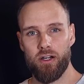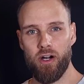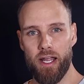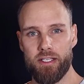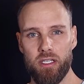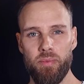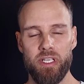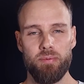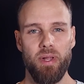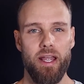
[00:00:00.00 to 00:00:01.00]
Alright, so let me
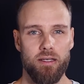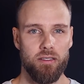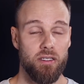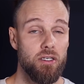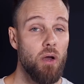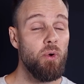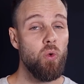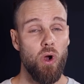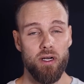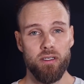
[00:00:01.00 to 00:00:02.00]
explain. Number
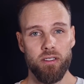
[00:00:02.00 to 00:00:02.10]
one,